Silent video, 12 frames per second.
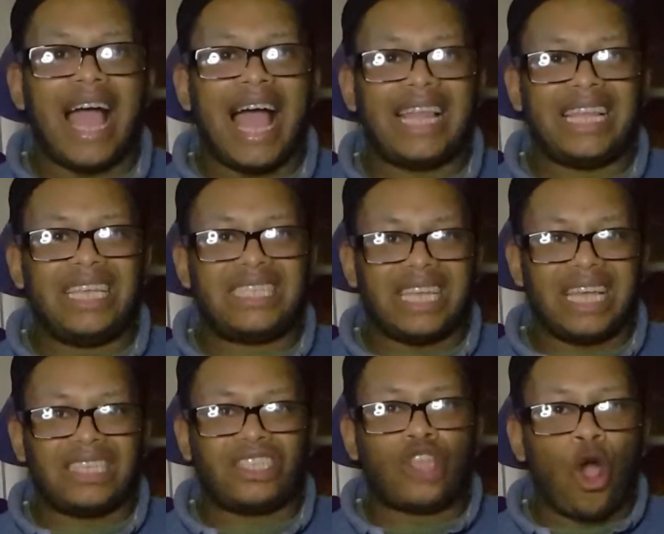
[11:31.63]
And he
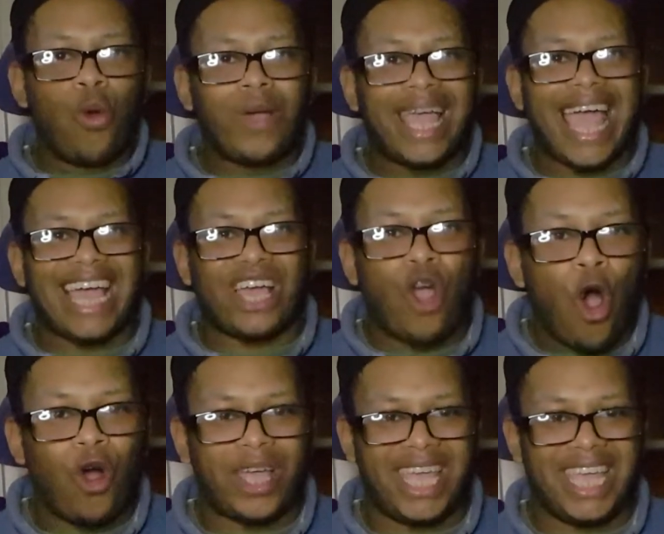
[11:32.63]
says, don't get
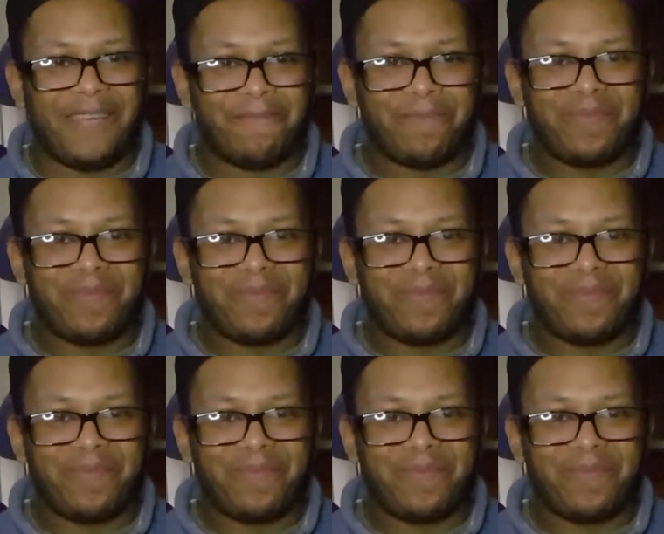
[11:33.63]
cocky.